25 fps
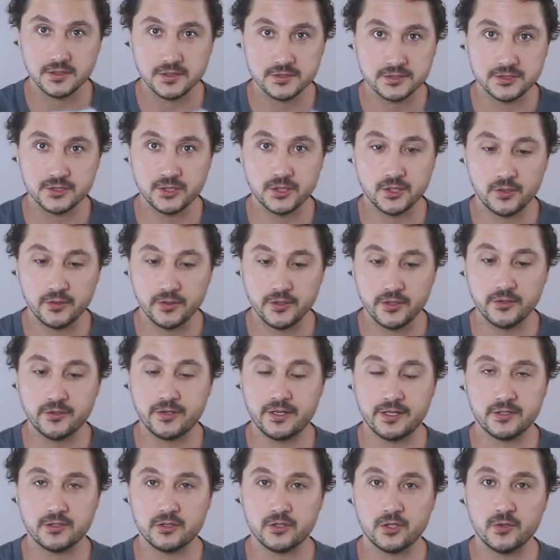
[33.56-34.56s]
So you
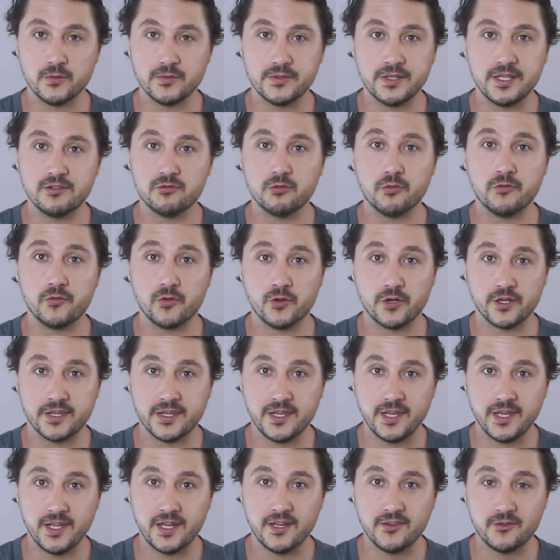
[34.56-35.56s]
can grow this with your
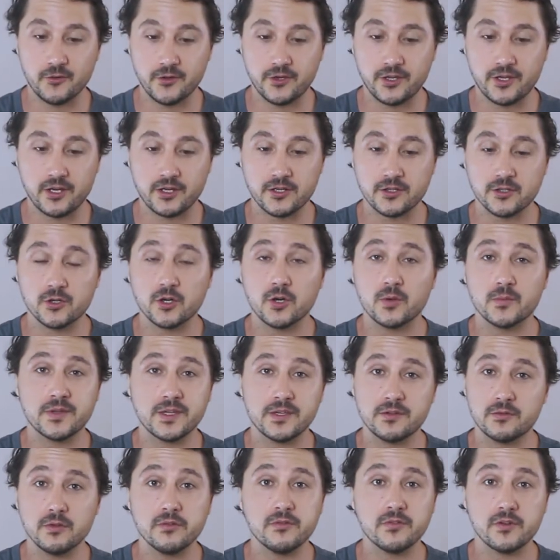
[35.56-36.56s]
kids, you can grow
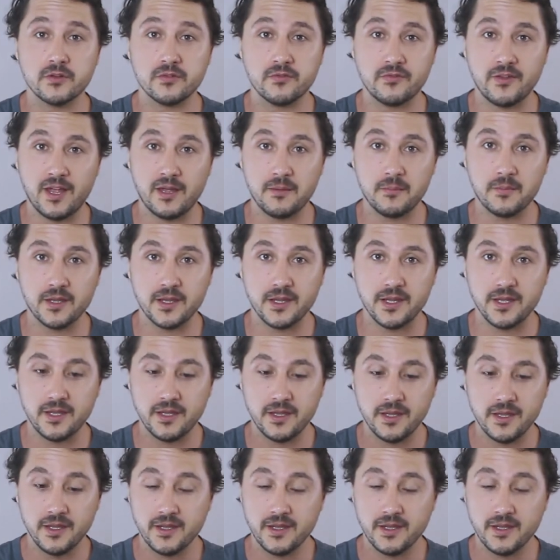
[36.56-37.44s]
this with your family.